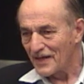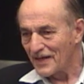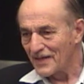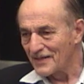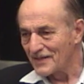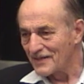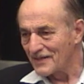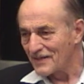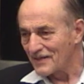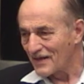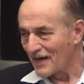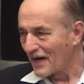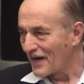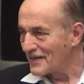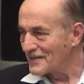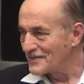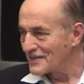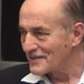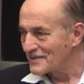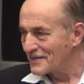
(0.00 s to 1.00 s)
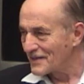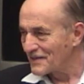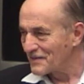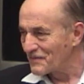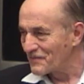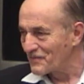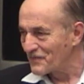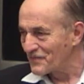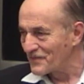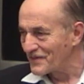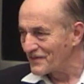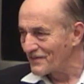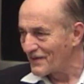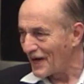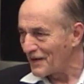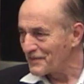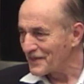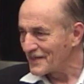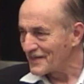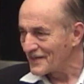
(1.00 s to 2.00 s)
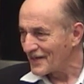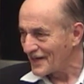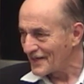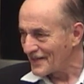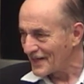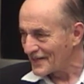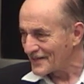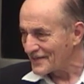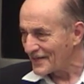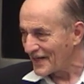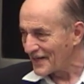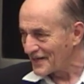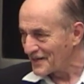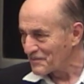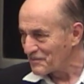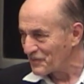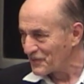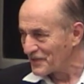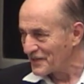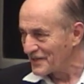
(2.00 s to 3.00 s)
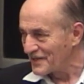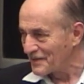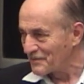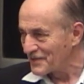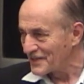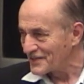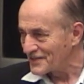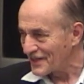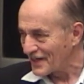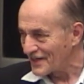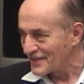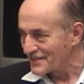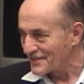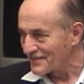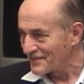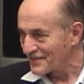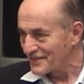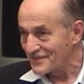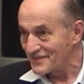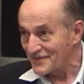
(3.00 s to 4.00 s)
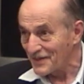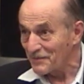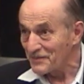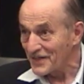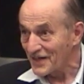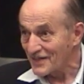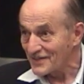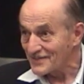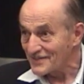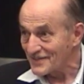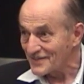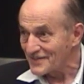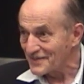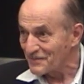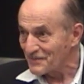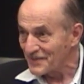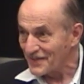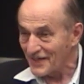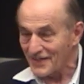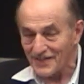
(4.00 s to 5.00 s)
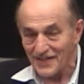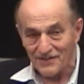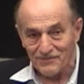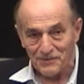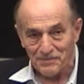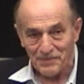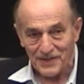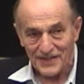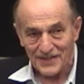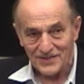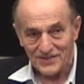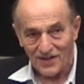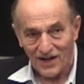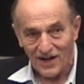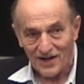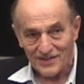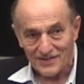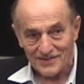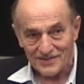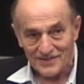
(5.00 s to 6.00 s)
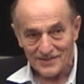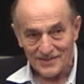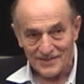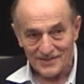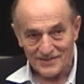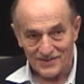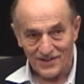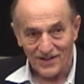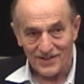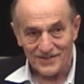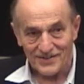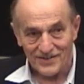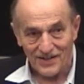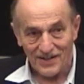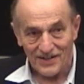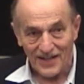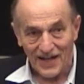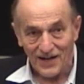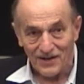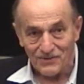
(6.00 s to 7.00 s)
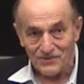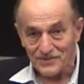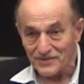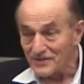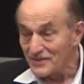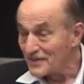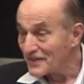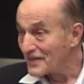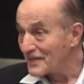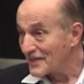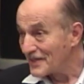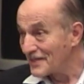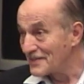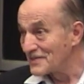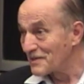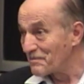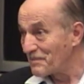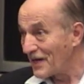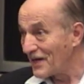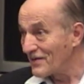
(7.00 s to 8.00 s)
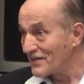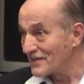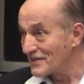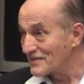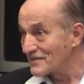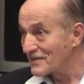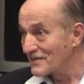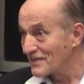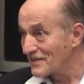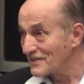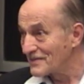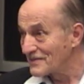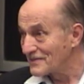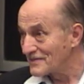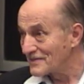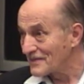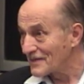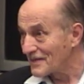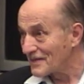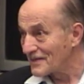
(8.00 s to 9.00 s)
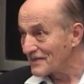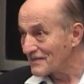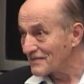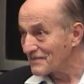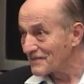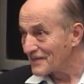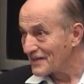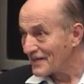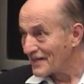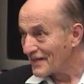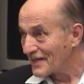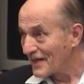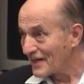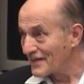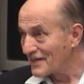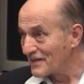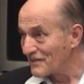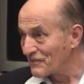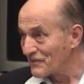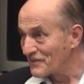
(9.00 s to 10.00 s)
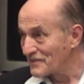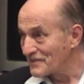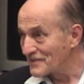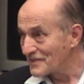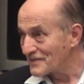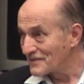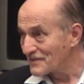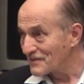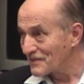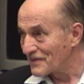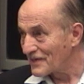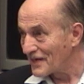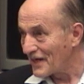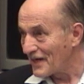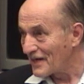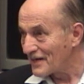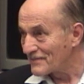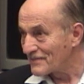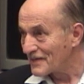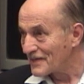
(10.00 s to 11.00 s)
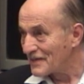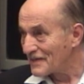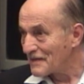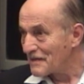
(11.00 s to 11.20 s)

And I just think grabbing a guy like that and putting him in charge of a seminar system, letting everybody talk, talk it all out, is about as good as uh, an influence as you can have.